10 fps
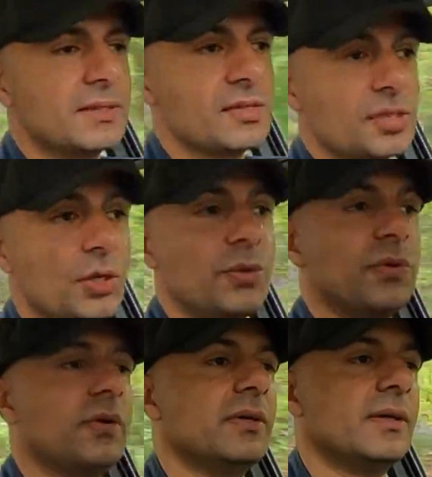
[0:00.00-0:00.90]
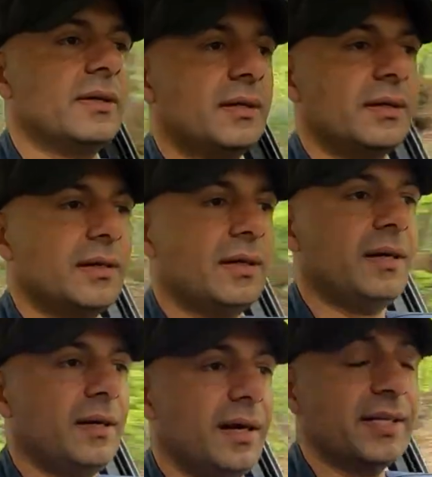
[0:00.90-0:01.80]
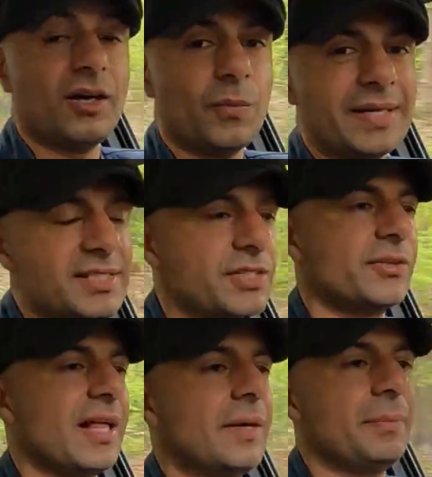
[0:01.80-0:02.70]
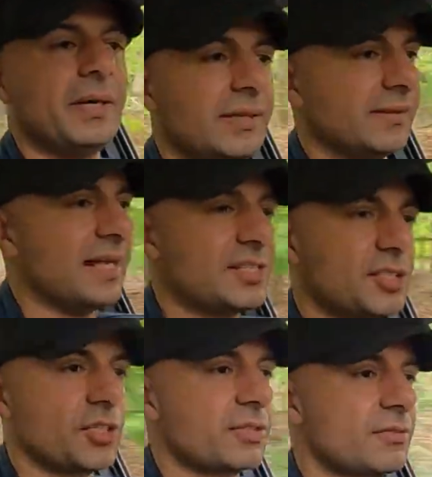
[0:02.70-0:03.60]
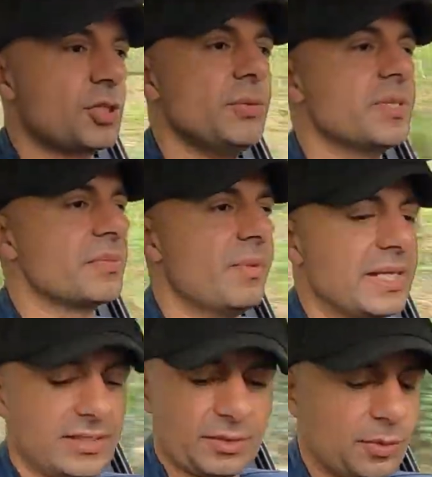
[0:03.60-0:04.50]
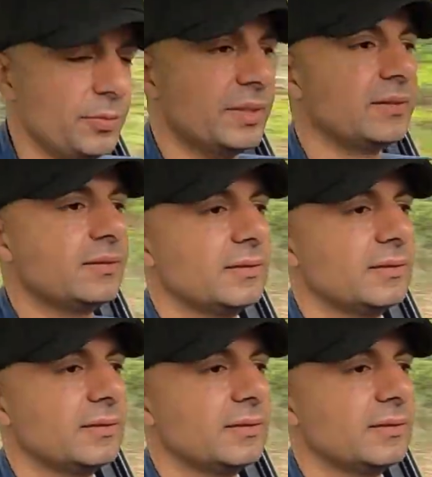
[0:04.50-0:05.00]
So I can't wait to do that, but that's just too much money at the moment.